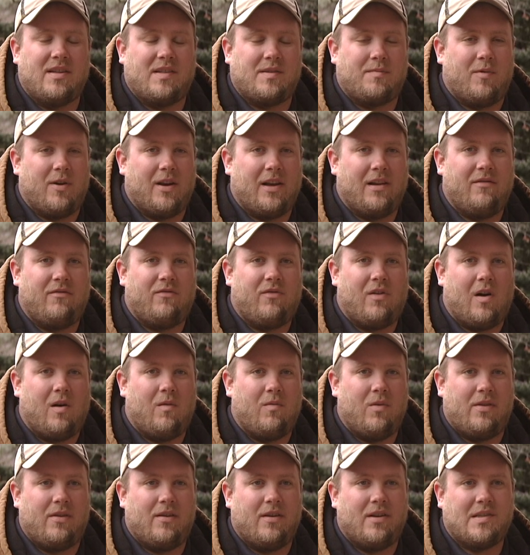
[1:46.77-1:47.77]
spring and
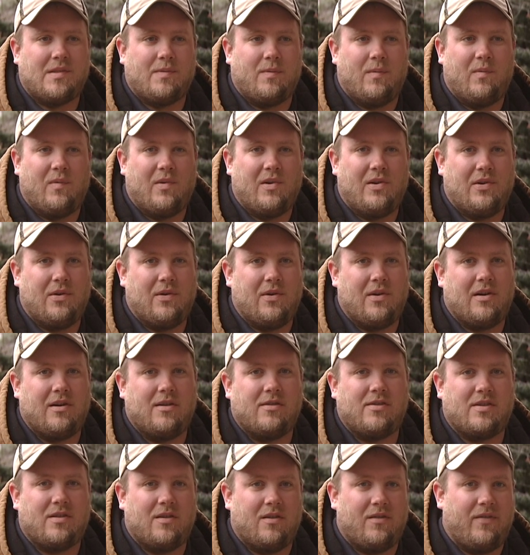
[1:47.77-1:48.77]
fall with us when we're doing
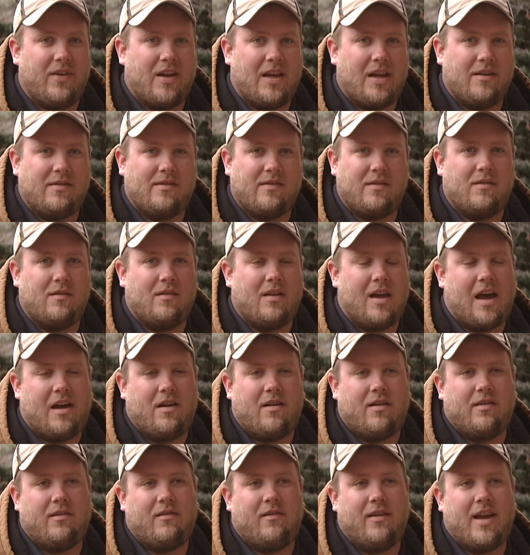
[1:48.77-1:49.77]
our surveys
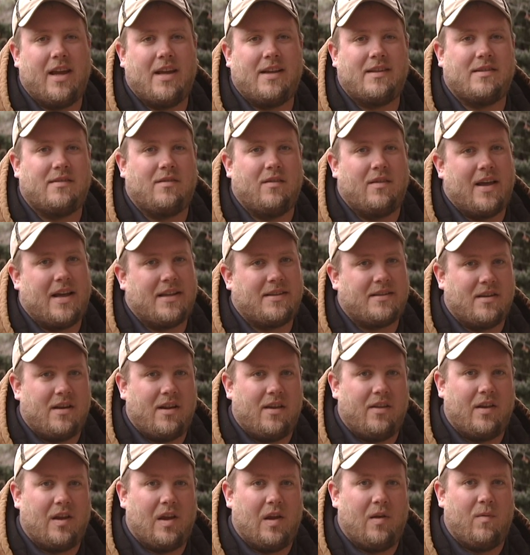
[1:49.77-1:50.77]
out on the lakes, so that's
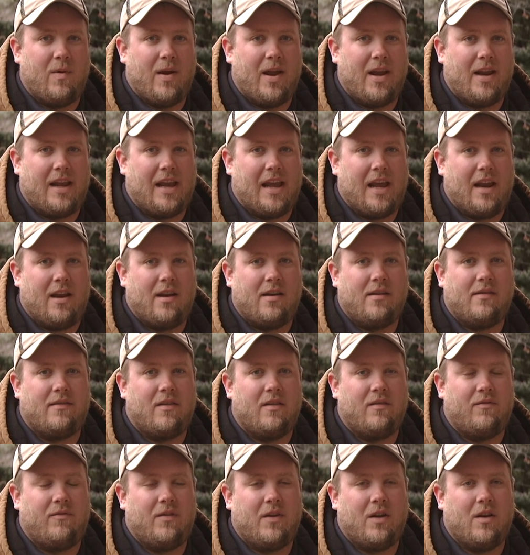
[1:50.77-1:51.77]
another good way to get
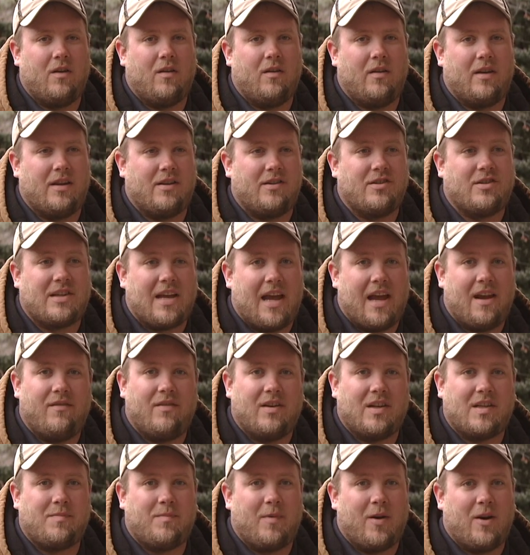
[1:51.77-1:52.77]
into the field and just kind of
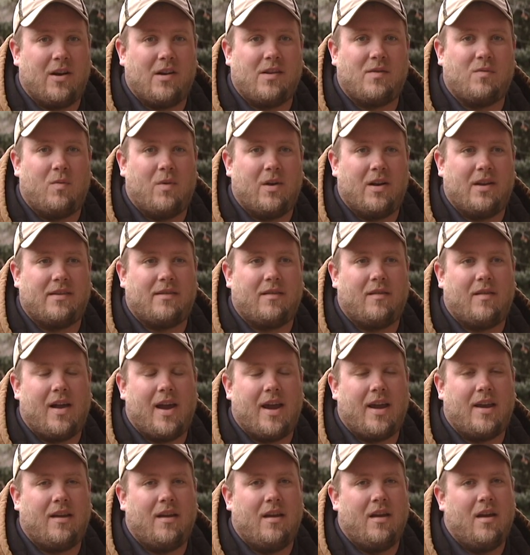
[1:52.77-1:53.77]
experience what it's
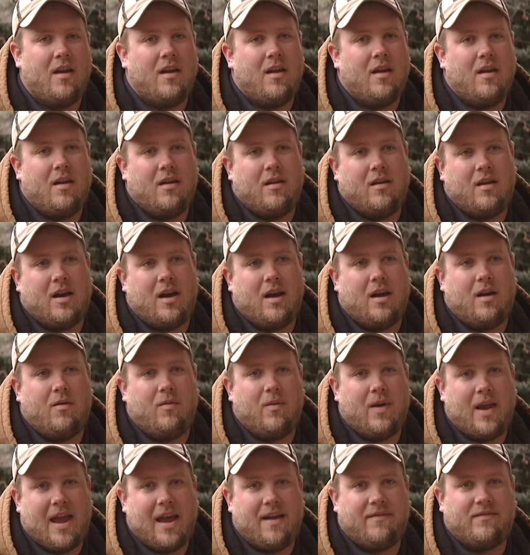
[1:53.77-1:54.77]
like. Uh,
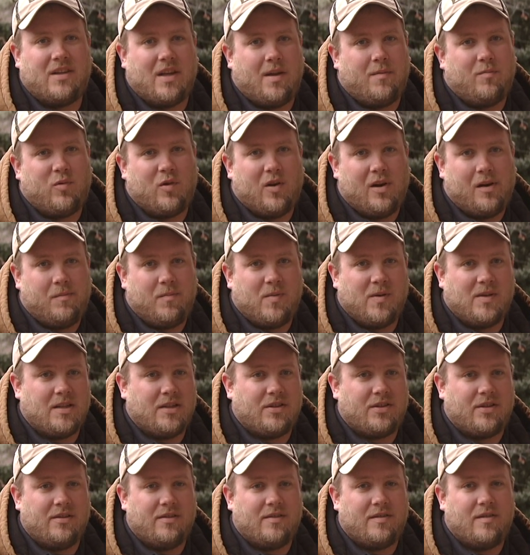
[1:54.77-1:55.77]
we have temporary
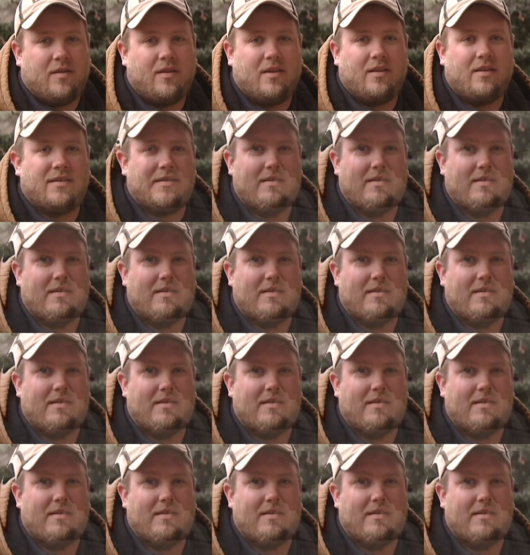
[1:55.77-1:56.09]
positions during the